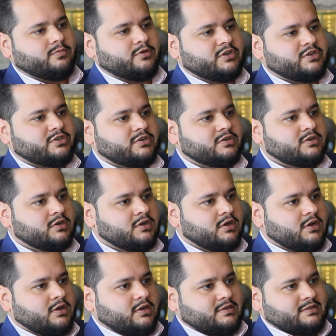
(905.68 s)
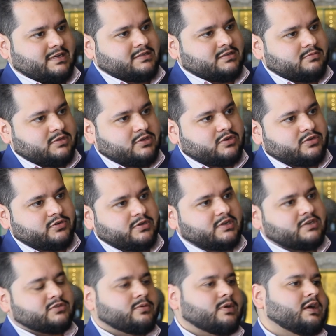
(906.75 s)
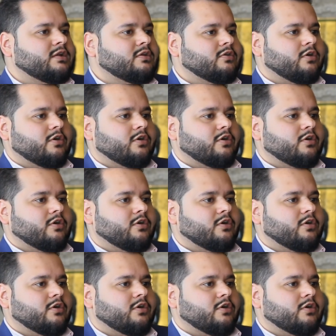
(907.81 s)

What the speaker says: operation. Is that something you're doing as well,